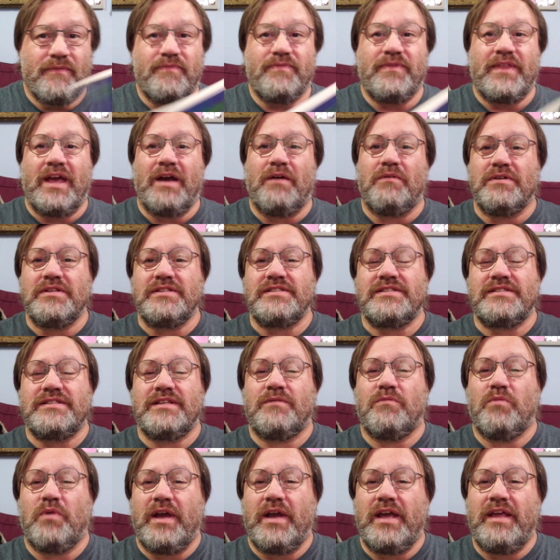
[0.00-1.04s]
that was the
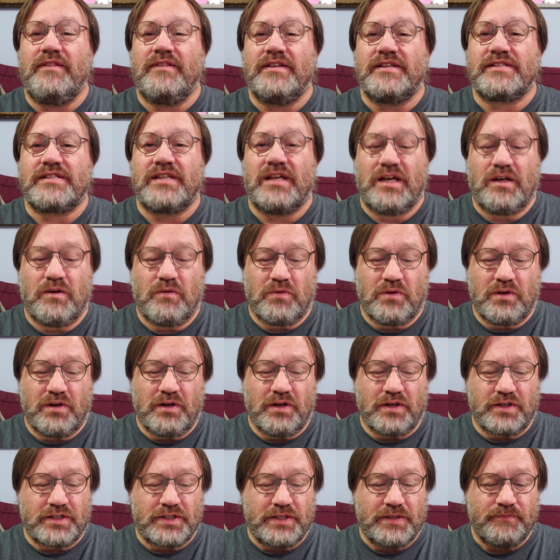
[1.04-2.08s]
way this hunt
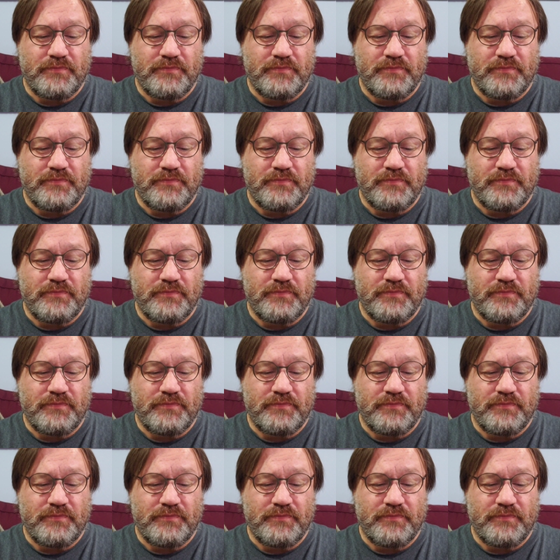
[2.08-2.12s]
worked,